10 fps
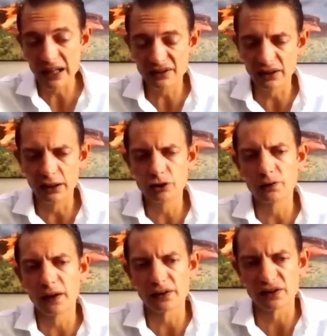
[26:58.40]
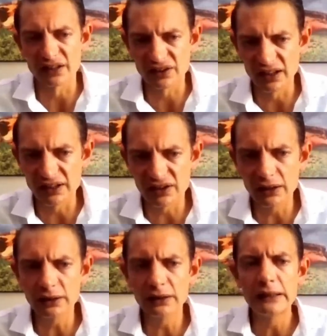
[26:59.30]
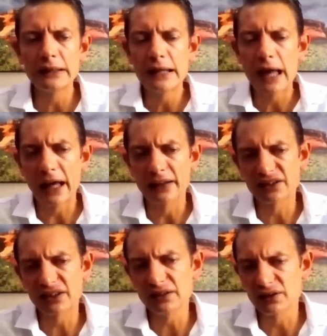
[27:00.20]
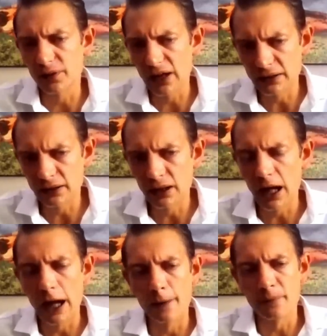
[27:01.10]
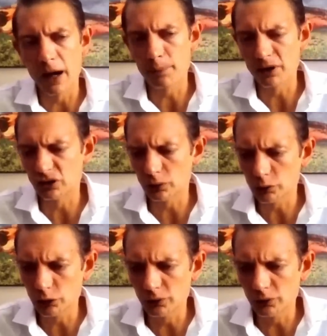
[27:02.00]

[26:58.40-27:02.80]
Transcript: better in 2016. And since then, up until